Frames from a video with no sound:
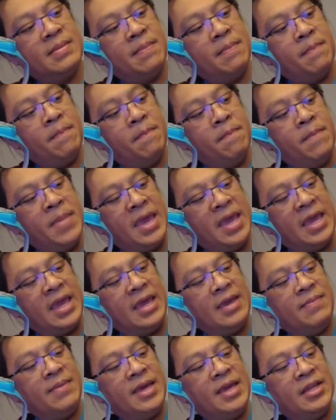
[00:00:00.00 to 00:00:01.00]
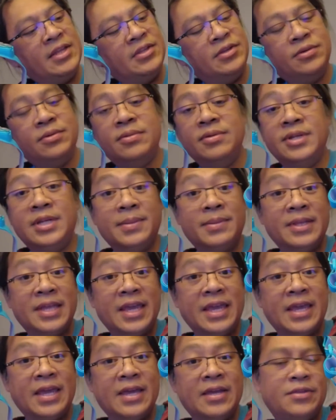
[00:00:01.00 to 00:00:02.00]
maybe two
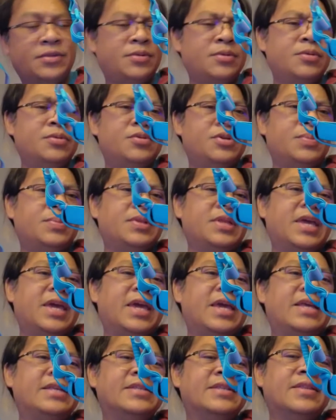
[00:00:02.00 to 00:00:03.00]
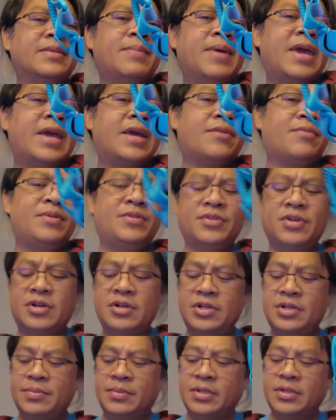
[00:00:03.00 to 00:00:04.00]
AAAs in the back,
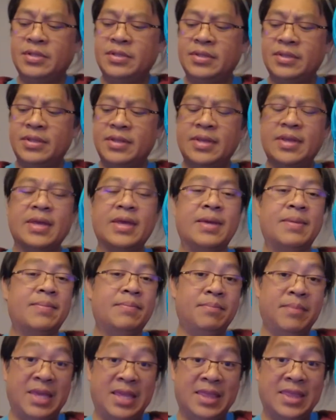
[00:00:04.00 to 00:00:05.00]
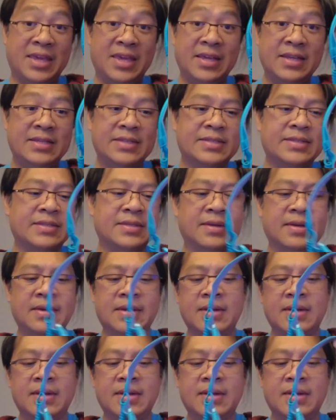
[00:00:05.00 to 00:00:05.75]
rechargeable, methinks.